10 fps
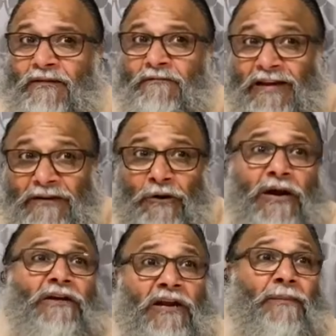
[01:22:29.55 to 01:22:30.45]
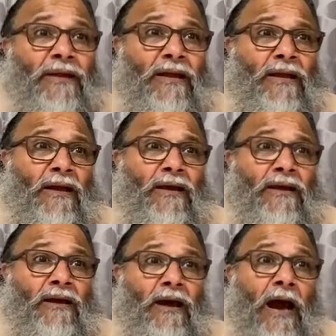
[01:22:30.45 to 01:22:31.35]
When you are dreaming,
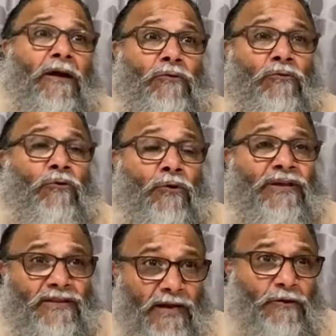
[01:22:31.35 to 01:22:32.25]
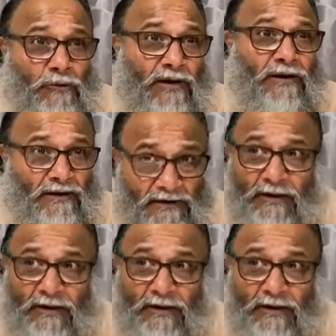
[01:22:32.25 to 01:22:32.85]
are you knowing that you are a